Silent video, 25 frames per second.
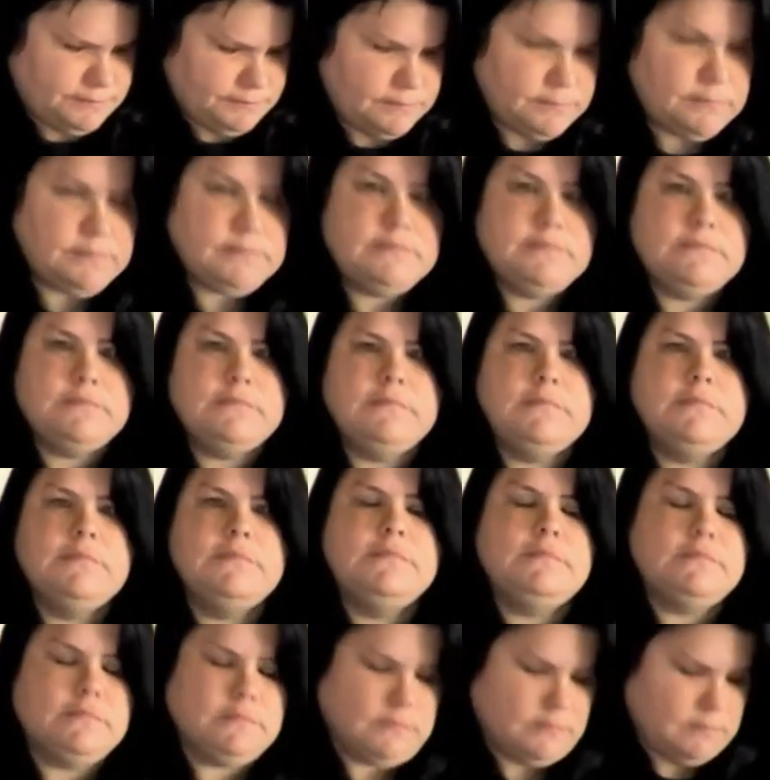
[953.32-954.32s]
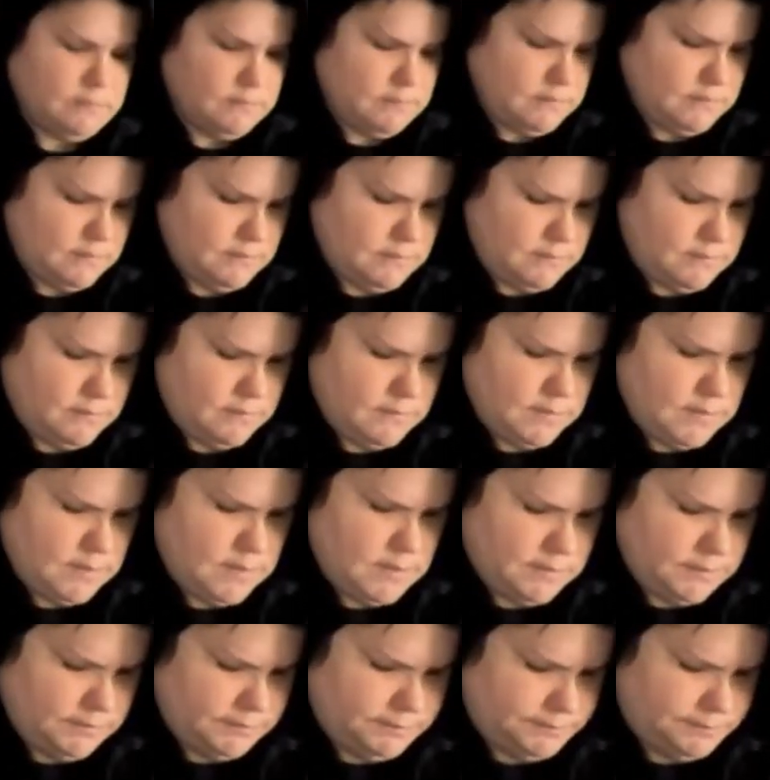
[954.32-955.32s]

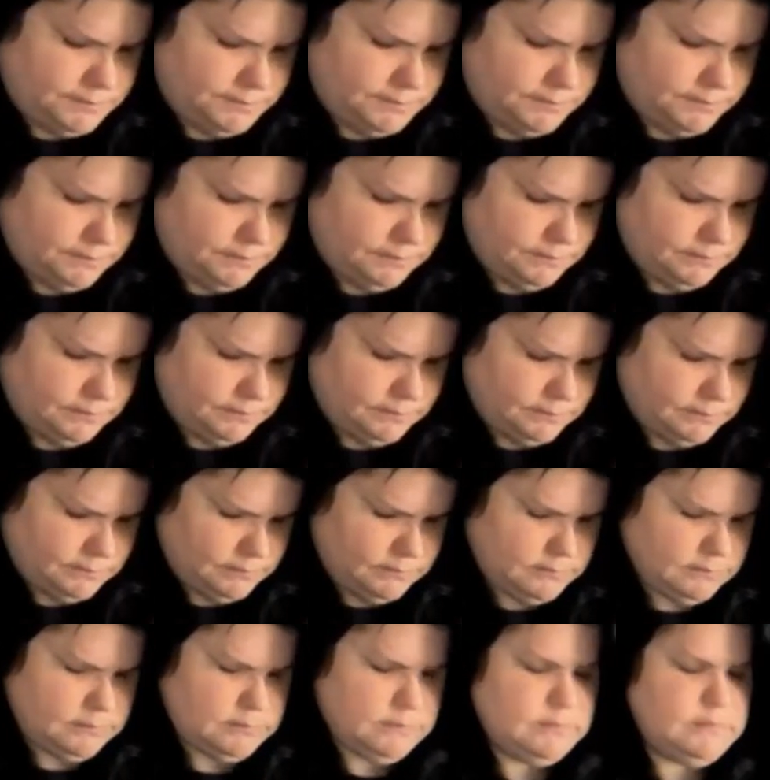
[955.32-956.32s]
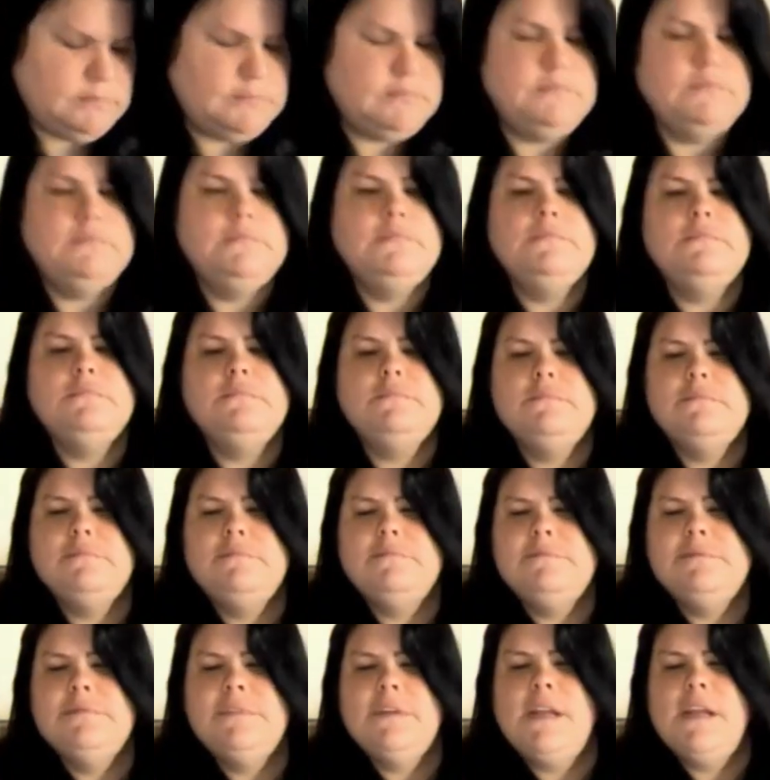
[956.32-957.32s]

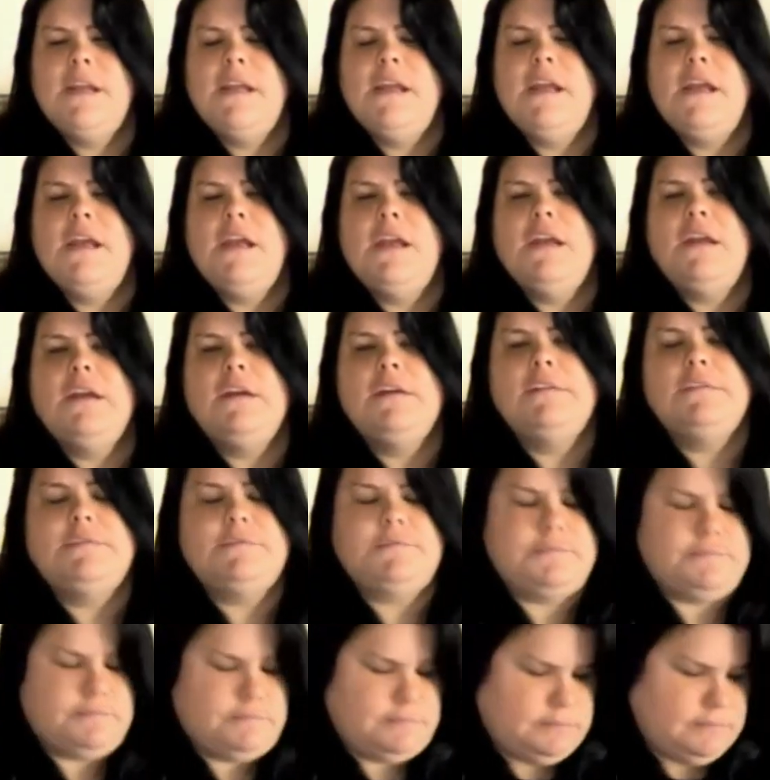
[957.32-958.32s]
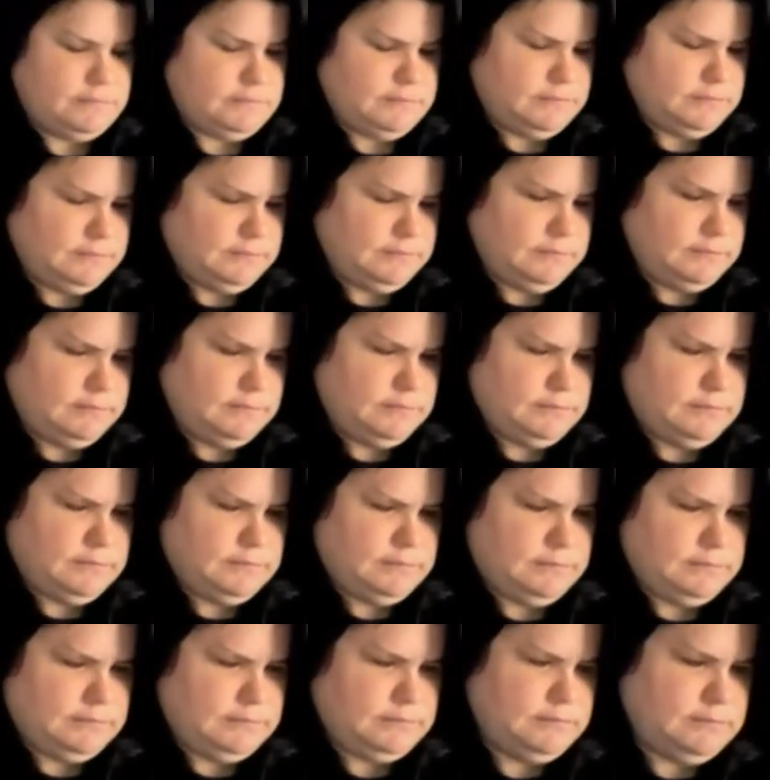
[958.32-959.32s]

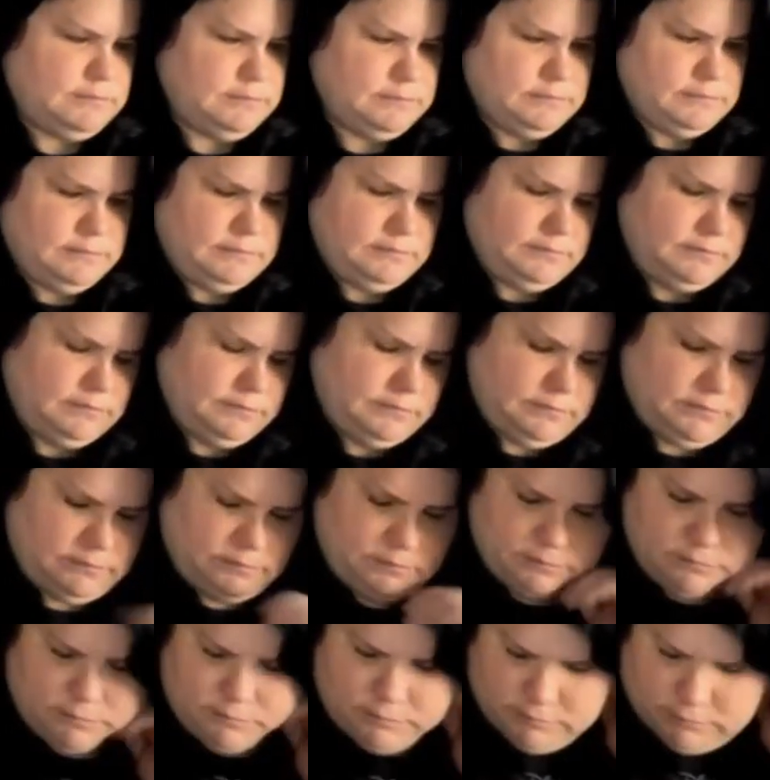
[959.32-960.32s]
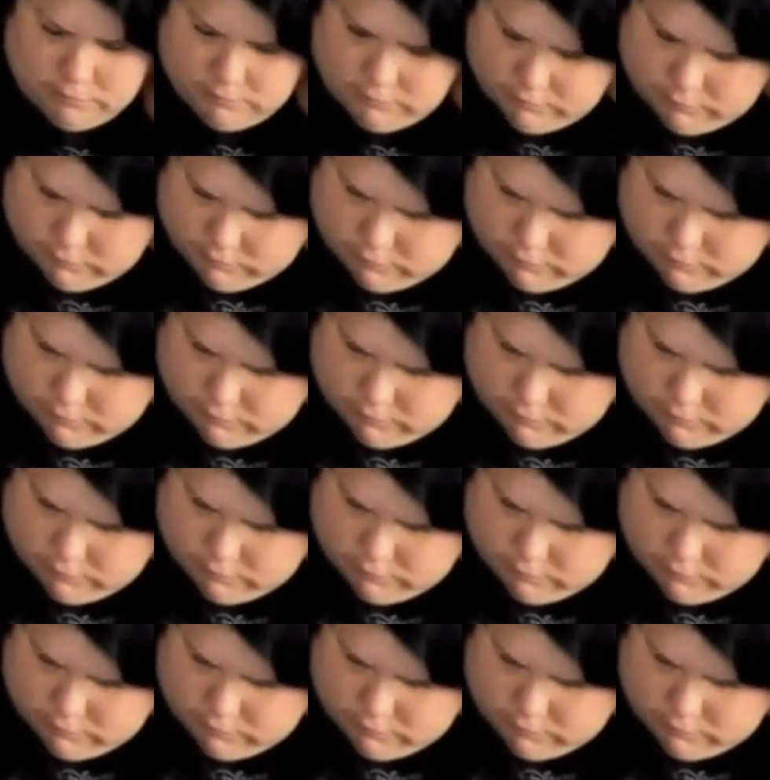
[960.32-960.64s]
Nothing is said.